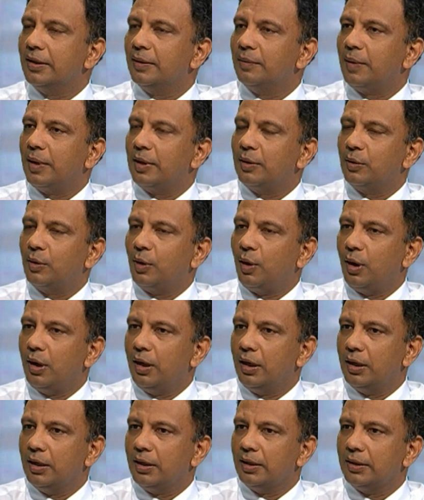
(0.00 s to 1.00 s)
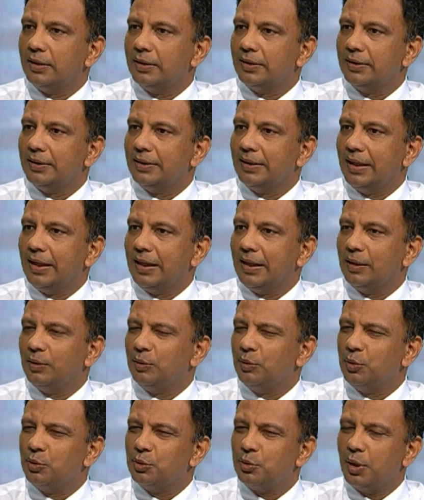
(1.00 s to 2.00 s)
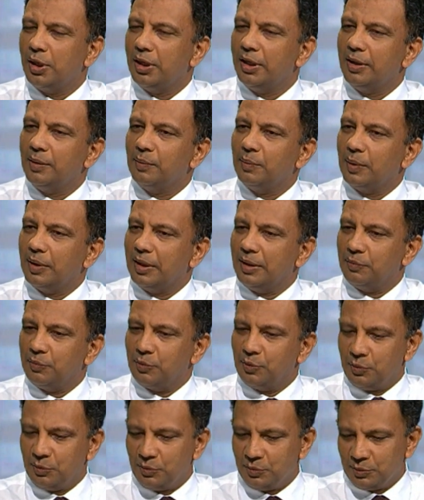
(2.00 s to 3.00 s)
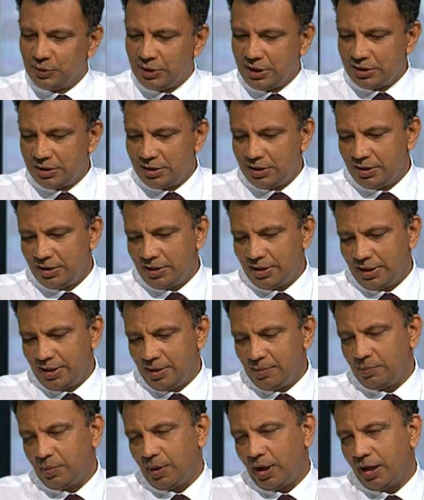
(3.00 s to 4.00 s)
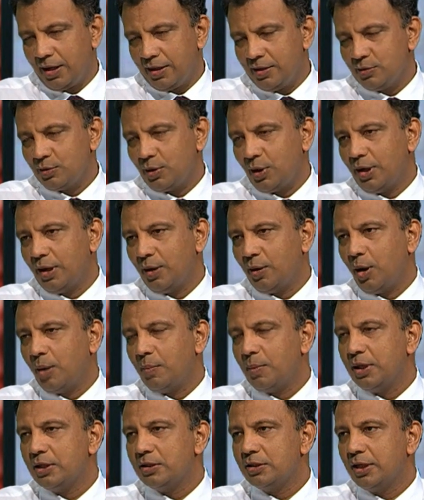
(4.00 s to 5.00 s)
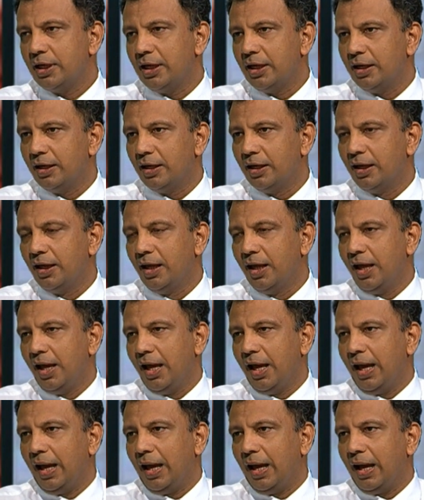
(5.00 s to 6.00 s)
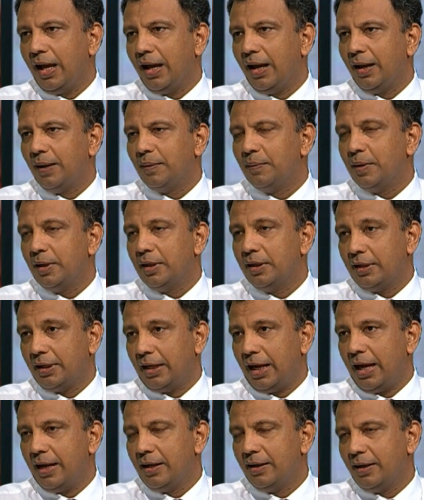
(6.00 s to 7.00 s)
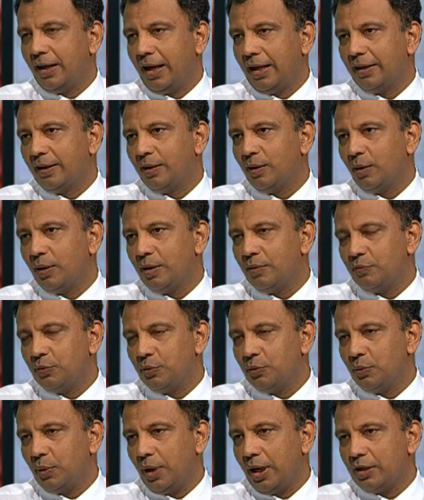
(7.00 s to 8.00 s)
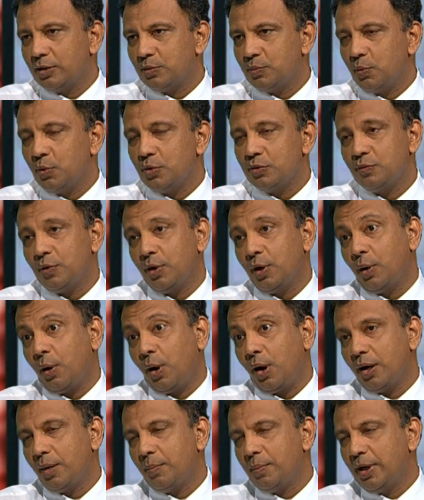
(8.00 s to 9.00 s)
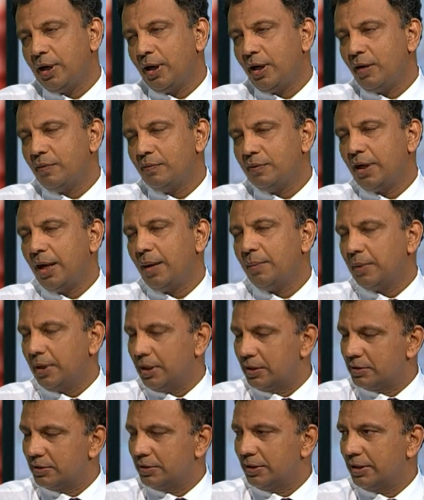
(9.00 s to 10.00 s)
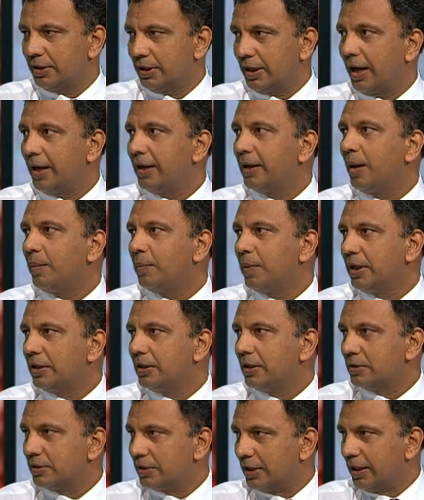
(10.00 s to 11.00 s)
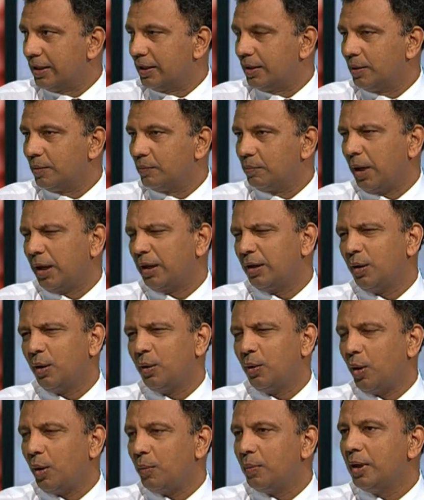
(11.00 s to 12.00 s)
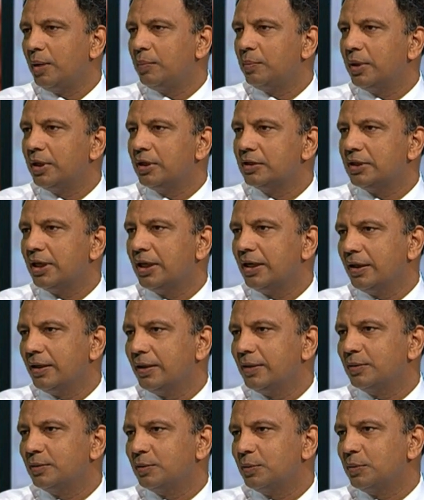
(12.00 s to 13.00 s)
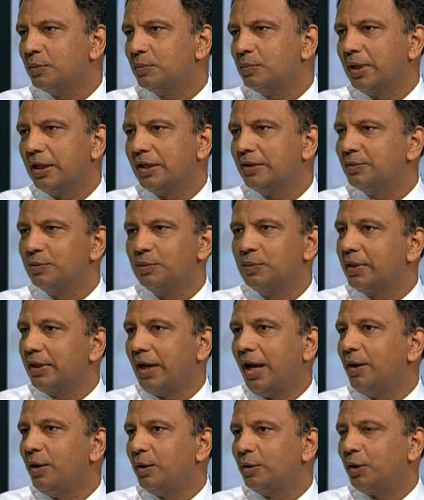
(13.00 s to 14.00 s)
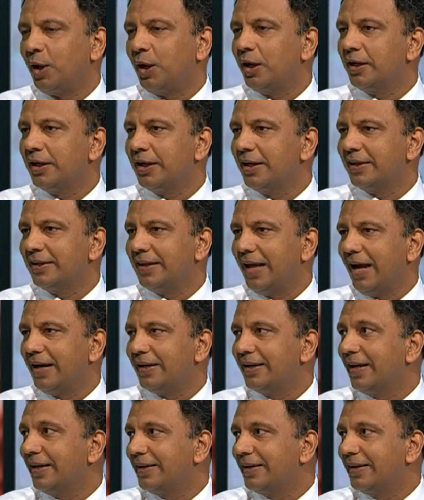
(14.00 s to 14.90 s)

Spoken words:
what you call usually if you just keep ice on a normal skin, it can, like, if you expose for a longer period of time, yes, it can damage the skin. But in a normal person, so because you cannot tolerate that